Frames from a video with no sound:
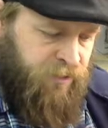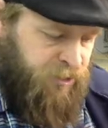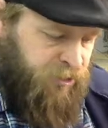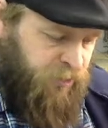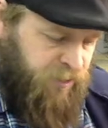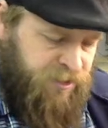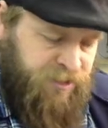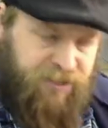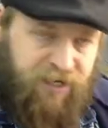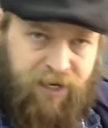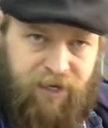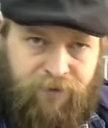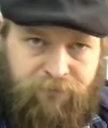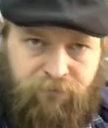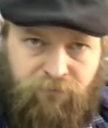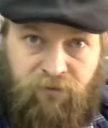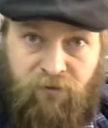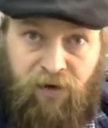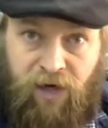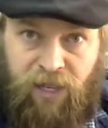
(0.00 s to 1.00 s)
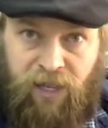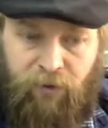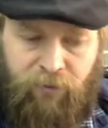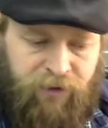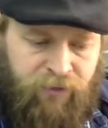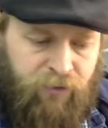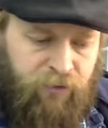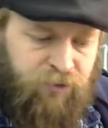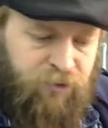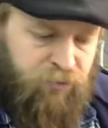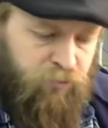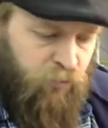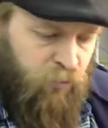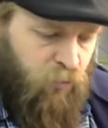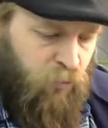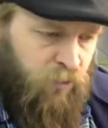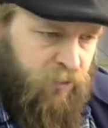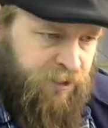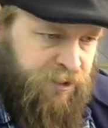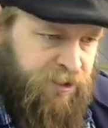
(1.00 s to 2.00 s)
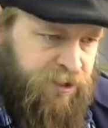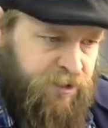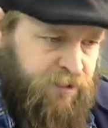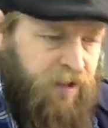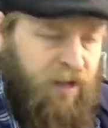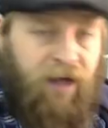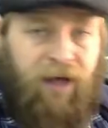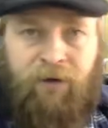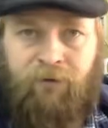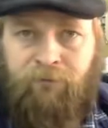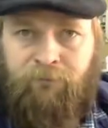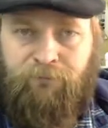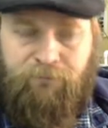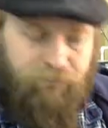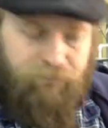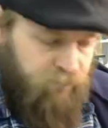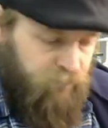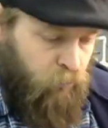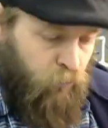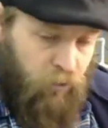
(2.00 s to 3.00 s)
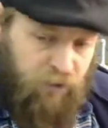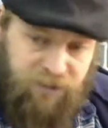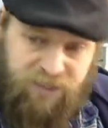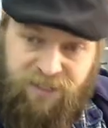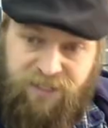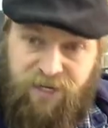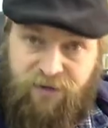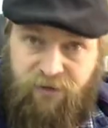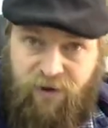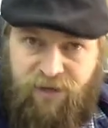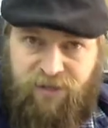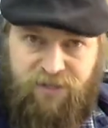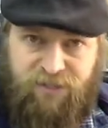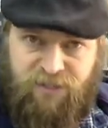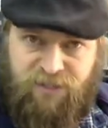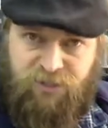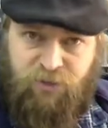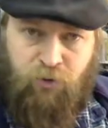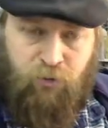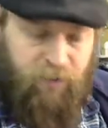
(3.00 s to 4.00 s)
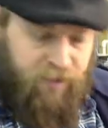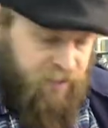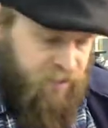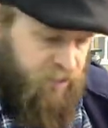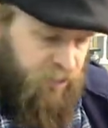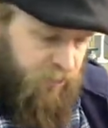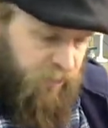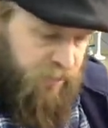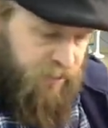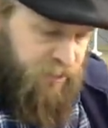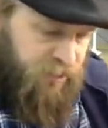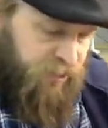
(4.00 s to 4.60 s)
joystick following those rules. I will see if I can zoom into it so